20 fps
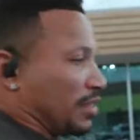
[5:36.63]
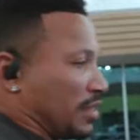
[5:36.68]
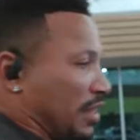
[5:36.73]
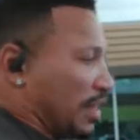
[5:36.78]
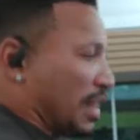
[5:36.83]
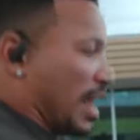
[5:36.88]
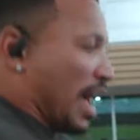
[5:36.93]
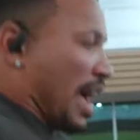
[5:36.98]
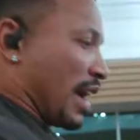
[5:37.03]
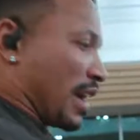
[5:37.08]
to
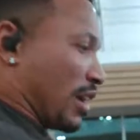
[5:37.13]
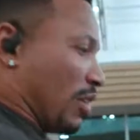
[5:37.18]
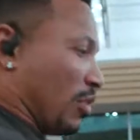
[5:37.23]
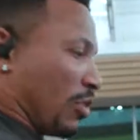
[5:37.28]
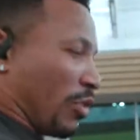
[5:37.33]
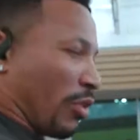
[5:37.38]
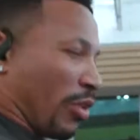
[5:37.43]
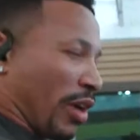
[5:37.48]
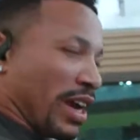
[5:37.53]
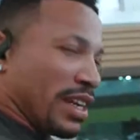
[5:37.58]
not go
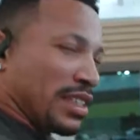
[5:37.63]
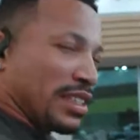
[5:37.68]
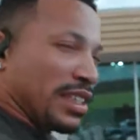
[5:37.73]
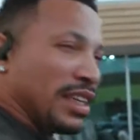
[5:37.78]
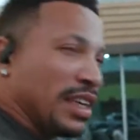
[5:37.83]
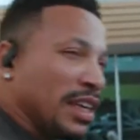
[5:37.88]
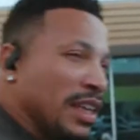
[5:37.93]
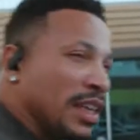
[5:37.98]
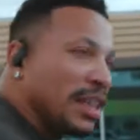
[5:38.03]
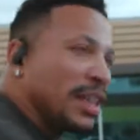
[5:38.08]
crazy
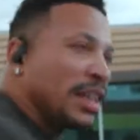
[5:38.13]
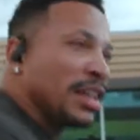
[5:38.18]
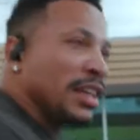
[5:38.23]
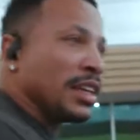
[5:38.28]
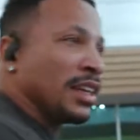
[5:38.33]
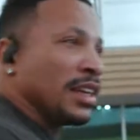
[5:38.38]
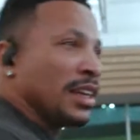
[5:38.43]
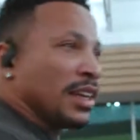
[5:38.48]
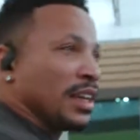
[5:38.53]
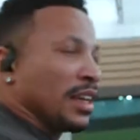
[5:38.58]

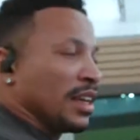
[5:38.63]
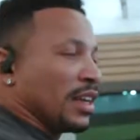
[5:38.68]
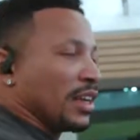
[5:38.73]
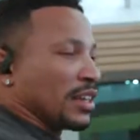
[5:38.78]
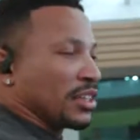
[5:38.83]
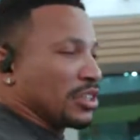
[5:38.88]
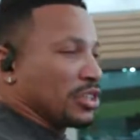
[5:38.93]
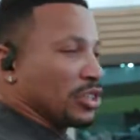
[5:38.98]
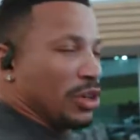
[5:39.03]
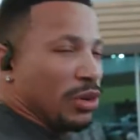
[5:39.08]

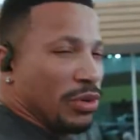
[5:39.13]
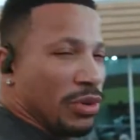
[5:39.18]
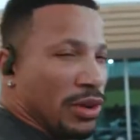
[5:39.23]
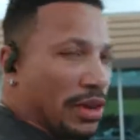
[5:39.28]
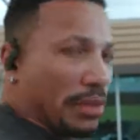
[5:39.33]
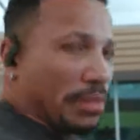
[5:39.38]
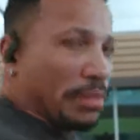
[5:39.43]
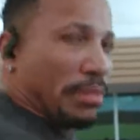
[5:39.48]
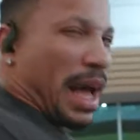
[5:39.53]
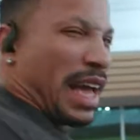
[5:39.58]
because you don't
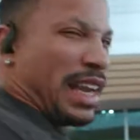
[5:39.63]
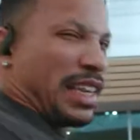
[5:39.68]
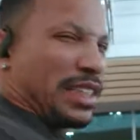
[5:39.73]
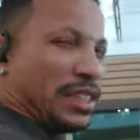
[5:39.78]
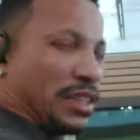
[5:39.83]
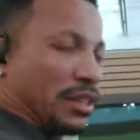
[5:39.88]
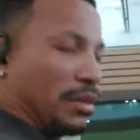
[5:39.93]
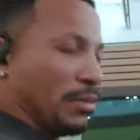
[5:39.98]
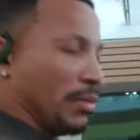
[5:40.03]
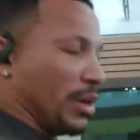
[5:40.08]
want to bite into the